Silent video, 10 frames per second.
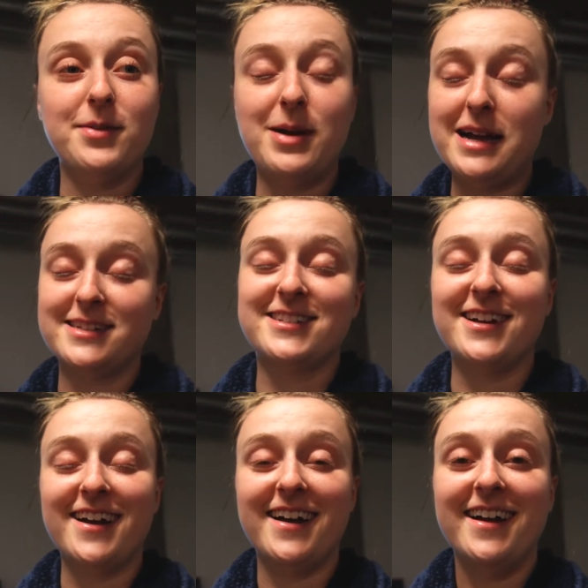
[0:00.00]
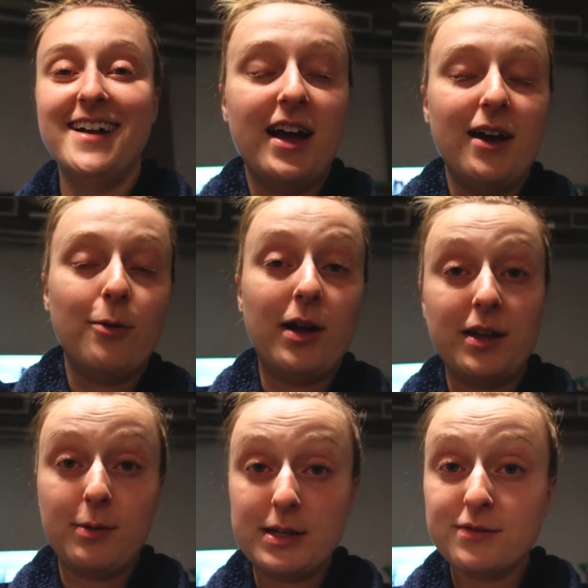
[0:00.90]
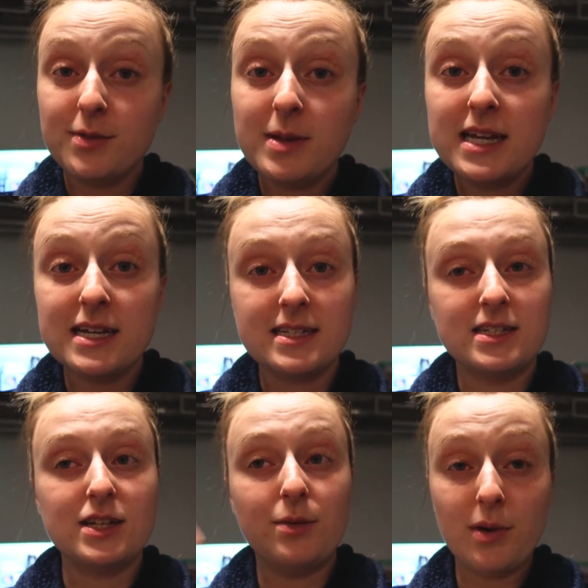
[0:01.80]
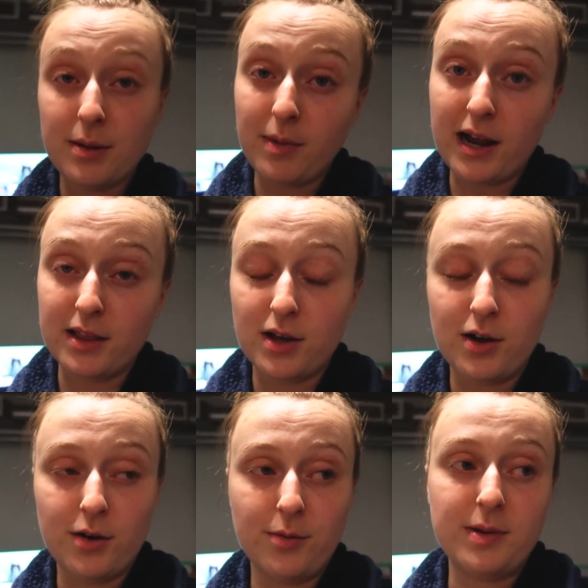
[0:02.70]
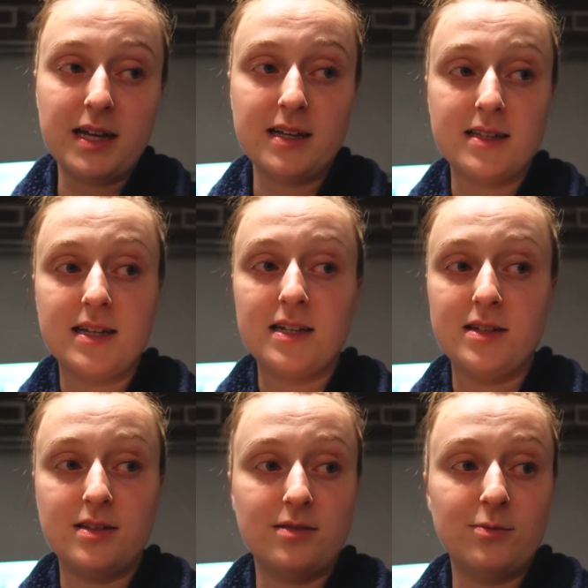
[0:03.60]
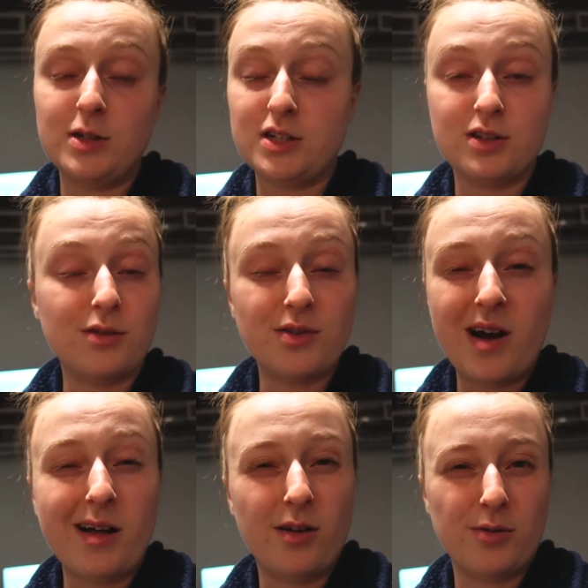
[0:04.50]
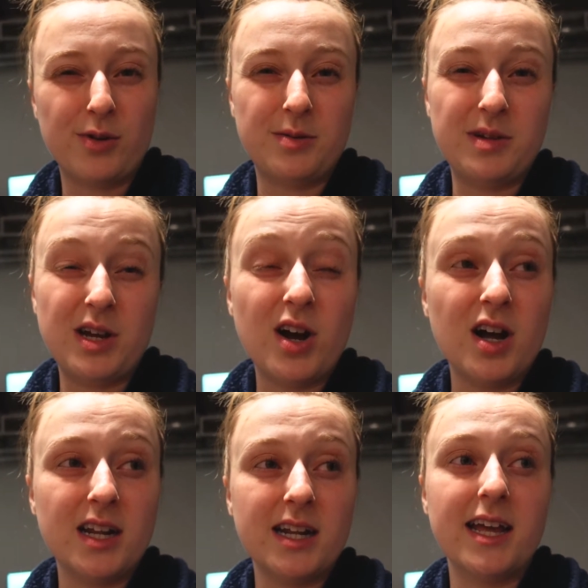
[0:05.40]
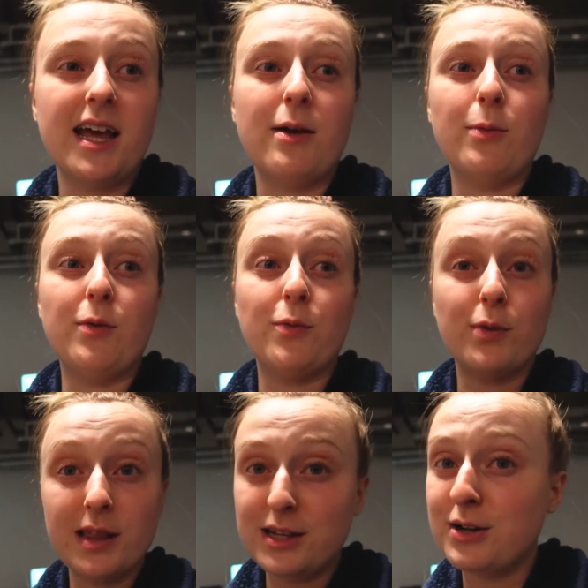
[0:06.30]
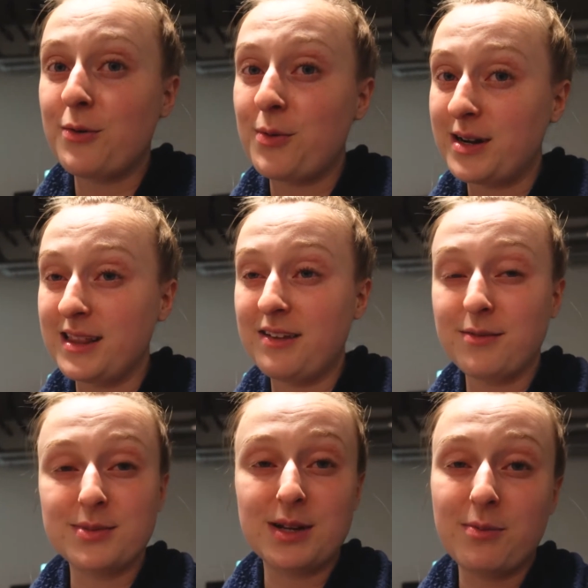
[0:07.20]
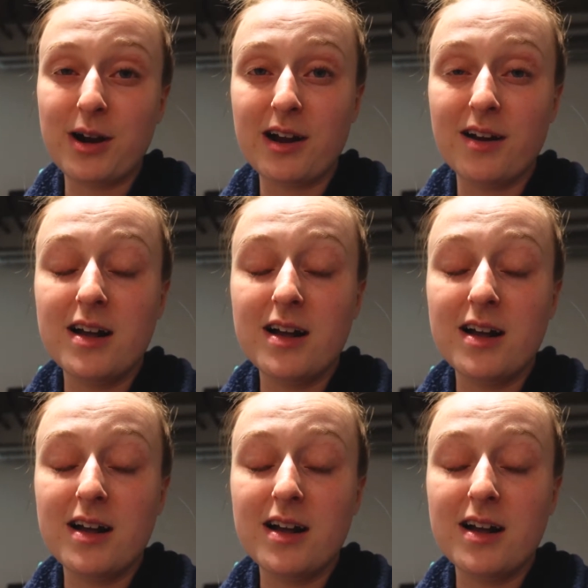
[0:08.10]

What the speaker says: the Mazda while he waits for me, because he's gonna bring Milo, because we just don't know how long we're gonna be gone, and we really don't want to leave him somewhere.